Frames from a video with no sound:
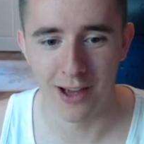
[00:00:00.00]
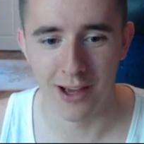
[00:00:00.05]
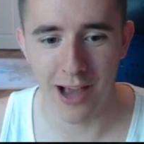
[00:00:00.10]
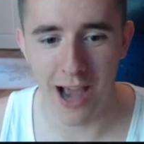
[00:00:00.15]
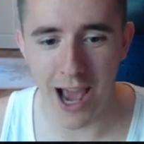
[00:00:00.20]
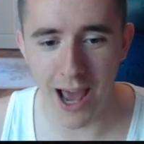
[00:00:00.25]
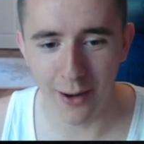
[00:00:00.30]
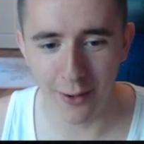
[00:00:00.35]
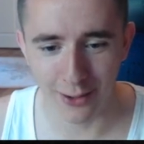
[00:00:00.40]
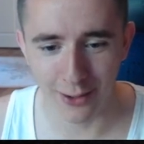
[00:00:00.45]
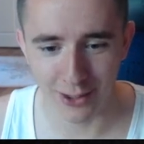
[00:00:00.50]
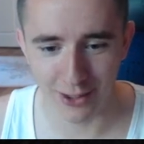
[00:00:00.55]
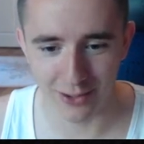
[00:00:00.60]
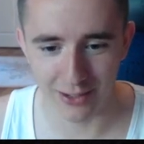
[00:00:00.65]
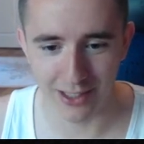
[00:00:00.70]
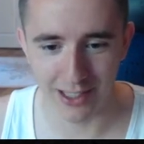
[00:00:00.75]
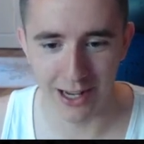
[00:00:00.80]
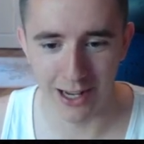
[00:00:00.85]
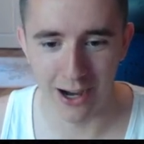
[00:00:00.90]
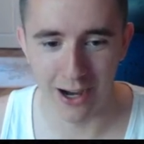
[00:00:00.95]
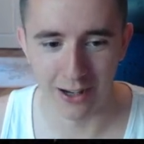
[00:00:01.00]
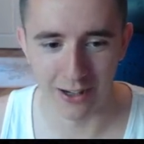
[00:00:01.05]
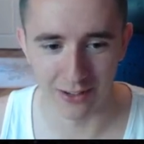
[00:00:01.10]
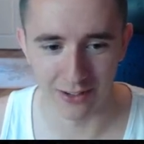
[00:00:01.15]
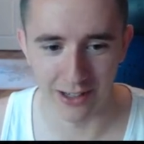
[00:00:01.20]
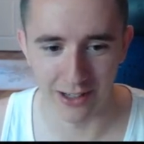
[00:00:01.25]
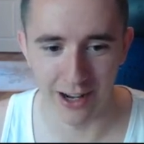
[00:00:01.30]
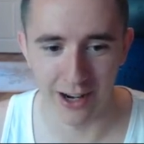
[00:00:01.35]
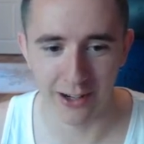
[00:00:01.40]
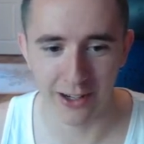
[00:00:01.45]
And Argentina,
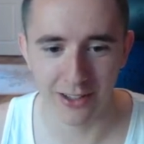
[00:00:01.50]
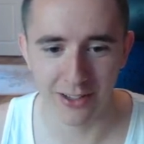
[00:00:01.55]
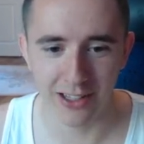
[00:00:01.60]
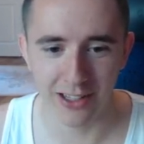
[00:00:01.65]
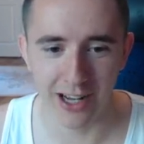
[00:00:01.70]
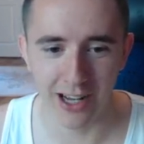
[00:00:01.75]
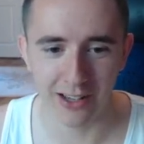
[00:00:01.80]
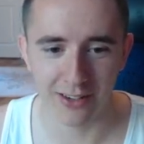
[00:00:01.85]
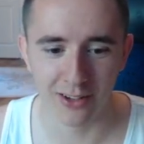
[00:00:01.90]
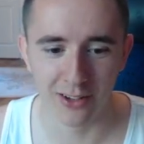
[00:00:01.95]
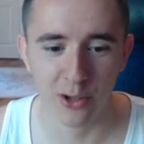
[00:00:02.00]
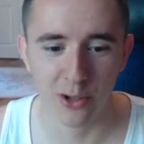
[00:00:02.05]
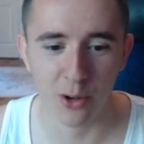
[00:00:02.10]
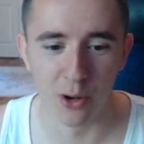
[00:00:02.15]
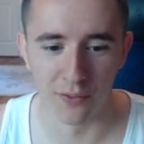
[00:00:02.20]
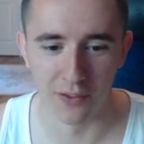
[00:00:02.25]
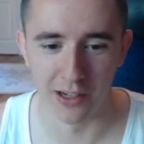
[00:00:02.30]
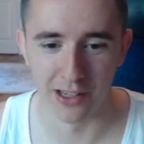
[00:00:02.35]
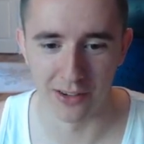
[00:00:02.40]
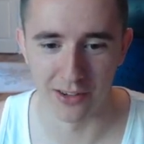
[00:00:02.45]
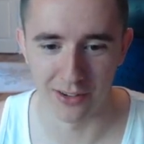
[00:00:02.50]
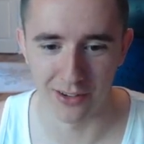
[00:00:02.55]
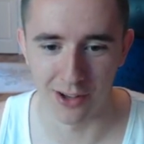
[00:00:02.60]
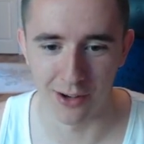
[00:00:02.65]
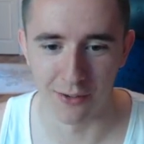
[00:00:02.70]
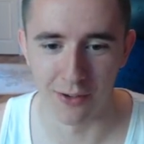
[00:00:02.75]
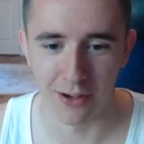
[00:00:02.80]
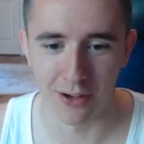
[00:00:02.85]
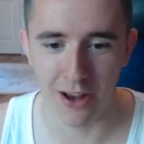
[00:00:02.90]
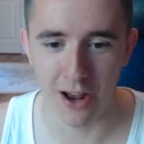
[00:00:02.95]
honestly. Argentina is new on the list
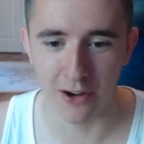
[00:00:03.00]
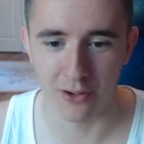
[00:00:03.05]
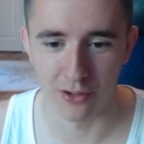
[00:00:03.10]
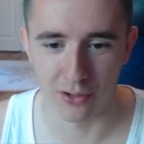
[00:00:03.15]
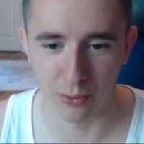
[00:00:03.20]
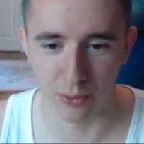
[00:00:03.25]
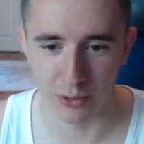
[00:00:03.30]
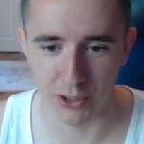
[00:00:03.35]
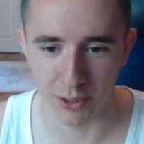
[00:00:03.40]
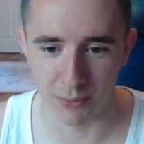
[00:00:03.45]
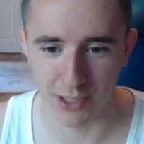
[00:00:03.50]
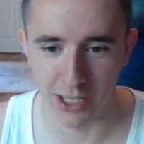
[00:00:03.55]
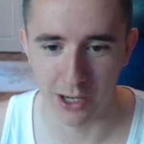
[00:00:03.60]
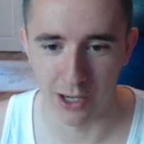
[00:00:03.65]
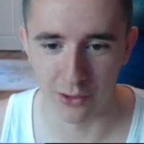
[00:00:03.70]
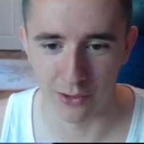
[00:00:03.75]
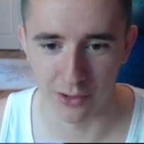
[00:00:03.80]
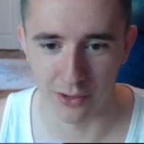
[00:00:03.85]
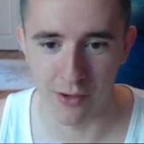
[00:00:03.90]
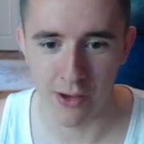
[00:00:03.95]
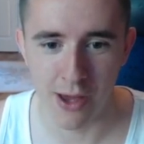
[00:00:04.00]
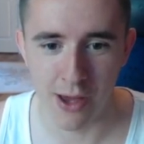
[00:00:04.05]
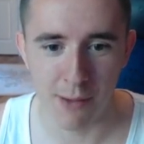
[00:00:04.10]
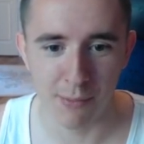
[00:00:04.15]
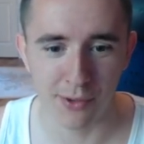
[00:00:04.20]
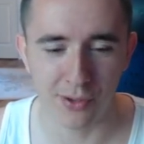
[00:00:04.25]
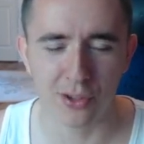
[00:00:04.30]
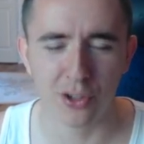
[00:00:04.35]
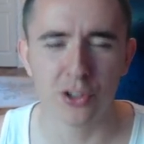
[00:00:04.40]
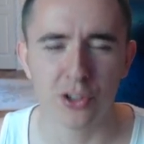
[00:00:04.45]
of countries which I'm jealous of.
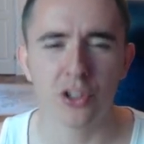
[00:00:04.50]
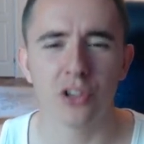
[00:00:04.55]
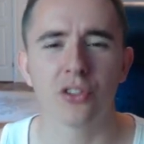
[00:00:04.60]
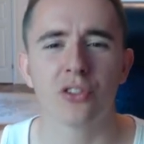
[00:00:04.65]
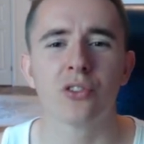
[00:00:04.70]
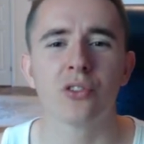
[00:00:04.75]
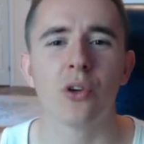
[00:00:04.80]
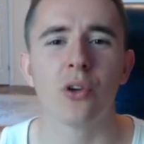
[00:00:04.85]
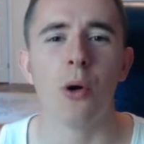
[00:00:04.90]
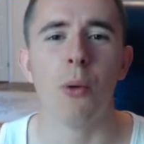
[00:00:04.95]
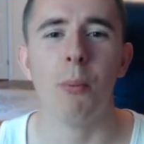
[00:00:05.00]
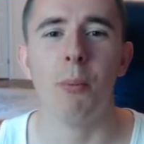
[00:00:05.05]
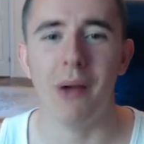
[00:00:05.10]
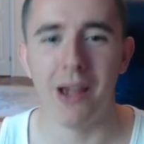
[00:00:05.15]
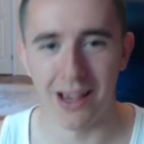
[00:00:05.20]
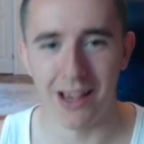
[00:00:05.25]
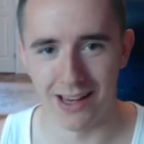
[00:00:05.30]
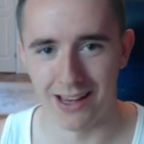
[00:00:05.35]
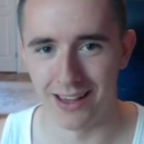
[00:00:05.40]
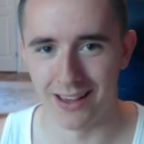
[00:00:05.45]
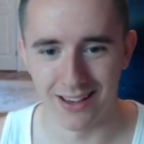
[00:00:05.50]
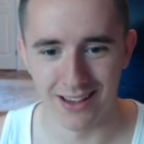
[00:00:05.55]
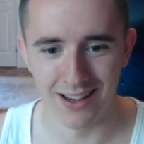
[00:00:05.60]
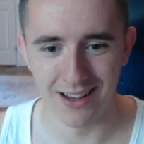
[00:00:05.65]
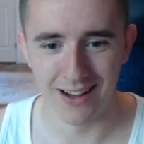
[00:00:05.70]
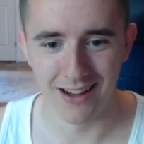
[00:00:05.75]
Because they're just so big.